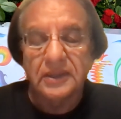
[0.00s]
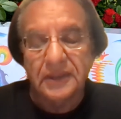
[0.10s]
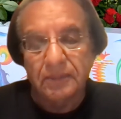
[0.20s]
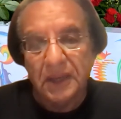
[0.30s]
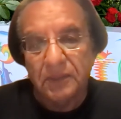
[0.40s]

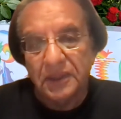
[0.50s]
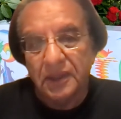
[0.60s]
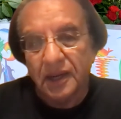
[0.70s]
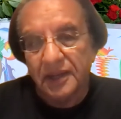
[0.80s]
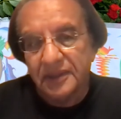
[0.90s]
there may be
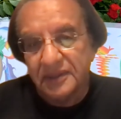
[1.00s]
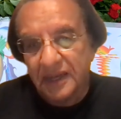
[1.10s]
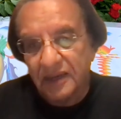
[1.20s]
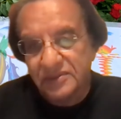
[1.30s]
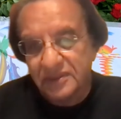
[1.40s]

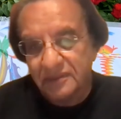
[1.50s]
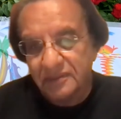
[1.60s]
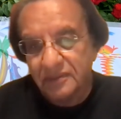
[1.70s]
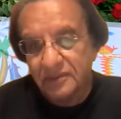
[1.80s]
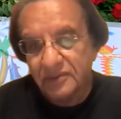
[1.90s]
100,000
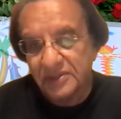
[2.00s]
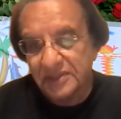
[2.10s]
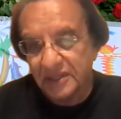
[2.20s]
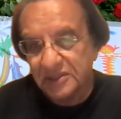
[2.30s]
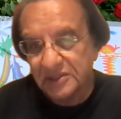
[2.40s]

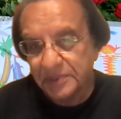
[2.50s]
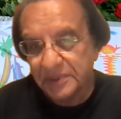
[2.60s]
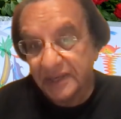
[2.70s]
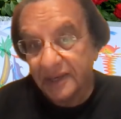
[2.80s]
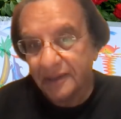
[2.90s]
transactions per
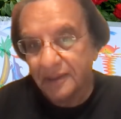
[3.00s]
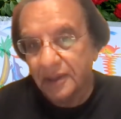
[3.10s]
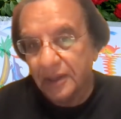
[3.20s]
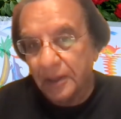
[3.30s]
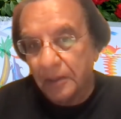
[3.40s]
second.
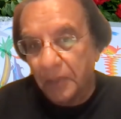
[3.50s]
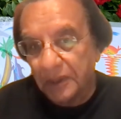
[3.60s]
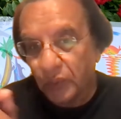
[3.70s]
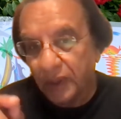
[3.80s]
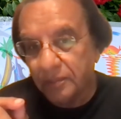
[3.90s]

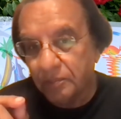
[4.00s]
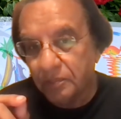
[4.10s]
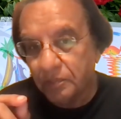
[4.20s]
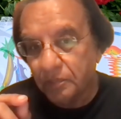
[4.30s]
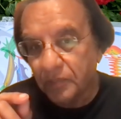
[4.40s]
But when
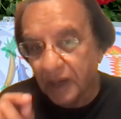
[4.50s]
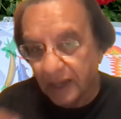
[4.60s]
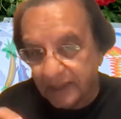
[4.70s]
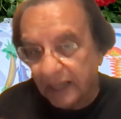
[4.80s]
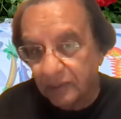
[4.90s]

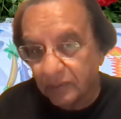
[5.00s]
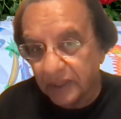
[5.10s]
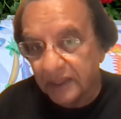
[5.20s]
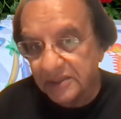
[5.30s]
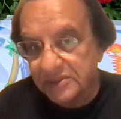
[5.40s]
Cardano
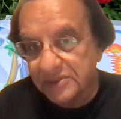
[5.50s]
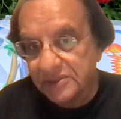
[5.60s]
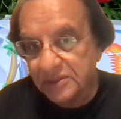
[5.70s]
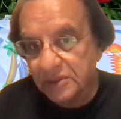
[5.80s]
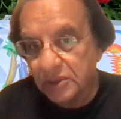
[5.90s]

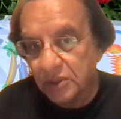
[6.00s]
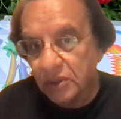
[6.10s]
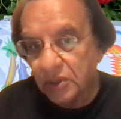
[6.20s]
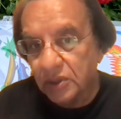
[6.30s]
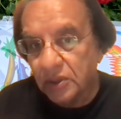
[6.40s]
is
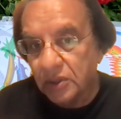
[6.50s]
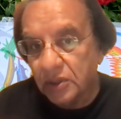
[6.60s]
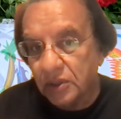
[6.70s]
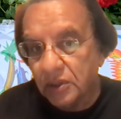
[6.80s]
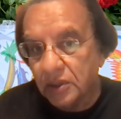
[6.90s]

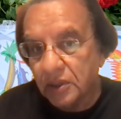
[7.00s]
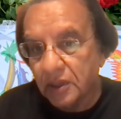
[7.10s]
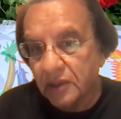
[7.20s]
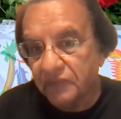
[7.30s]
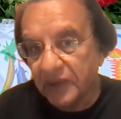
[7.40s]

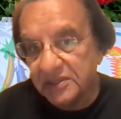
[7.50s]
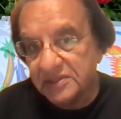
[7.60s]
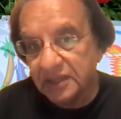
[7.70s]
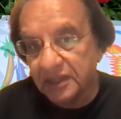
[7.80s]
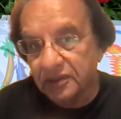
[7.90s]

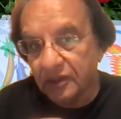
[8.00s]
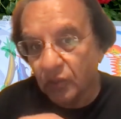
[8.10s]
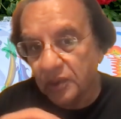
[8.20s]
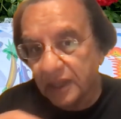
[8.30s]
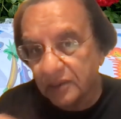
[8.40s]

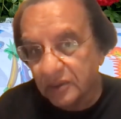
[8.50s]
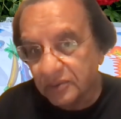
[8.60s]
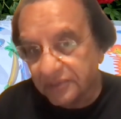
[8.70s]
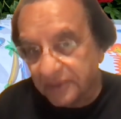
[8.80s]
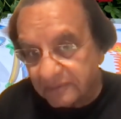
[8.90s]
rolled out into
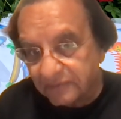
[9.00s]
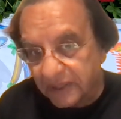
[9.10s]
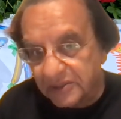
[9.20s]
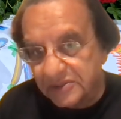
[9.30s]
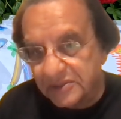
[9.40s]
third
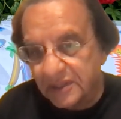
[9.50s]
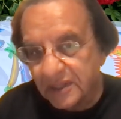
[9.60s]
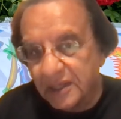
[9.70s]
phase,